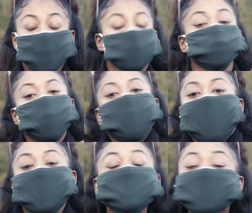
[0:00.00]
You know what,
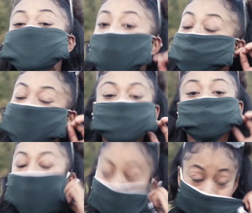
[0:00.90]
honestly, don't take this the
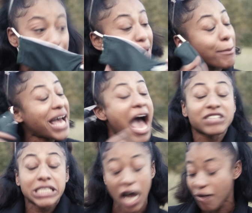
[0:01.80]
wrong way, but I'm gonna have
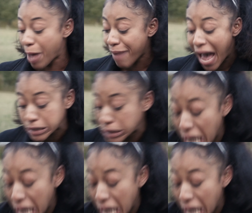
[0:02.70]
to take off my mask and